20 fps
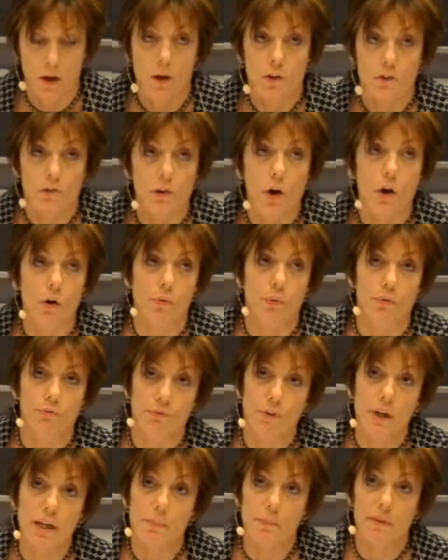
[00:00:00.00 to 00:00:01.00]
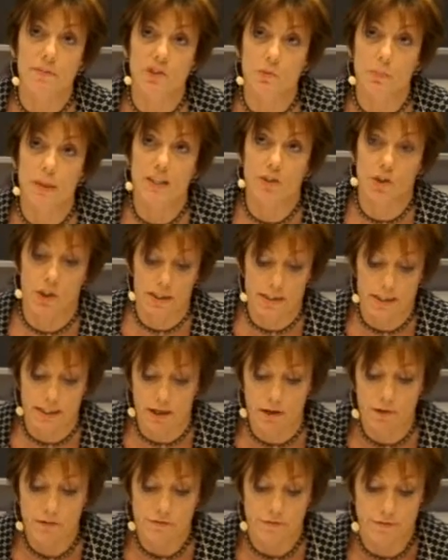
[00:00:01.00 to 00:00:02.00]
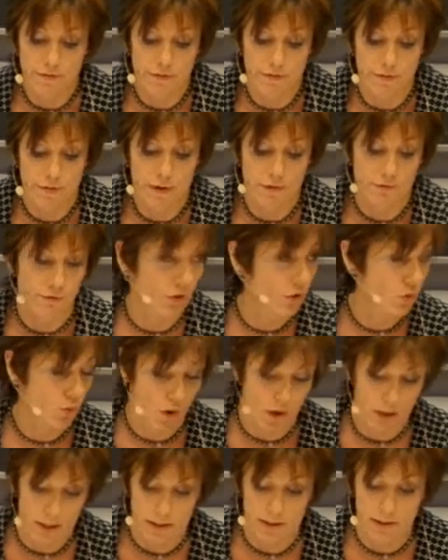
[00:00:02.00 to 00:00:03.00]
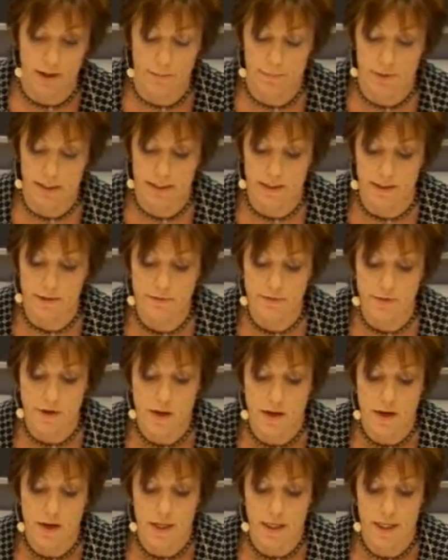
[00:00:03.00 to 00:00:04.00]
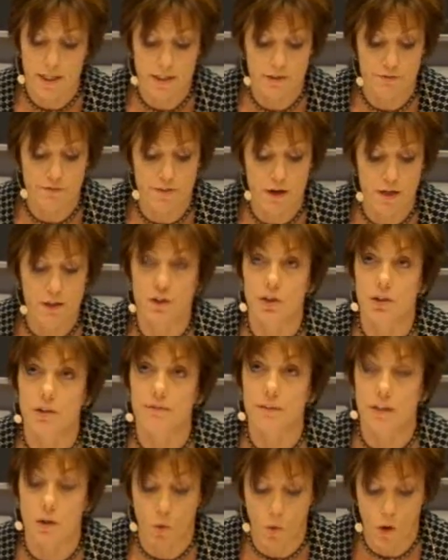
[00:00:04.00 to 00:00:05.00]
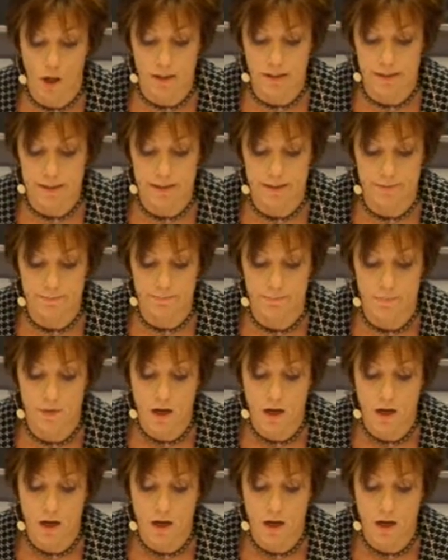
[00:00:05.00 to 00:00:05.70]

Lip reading: So freedom of speech itself, for Dworkin, I believe, is a function of equality.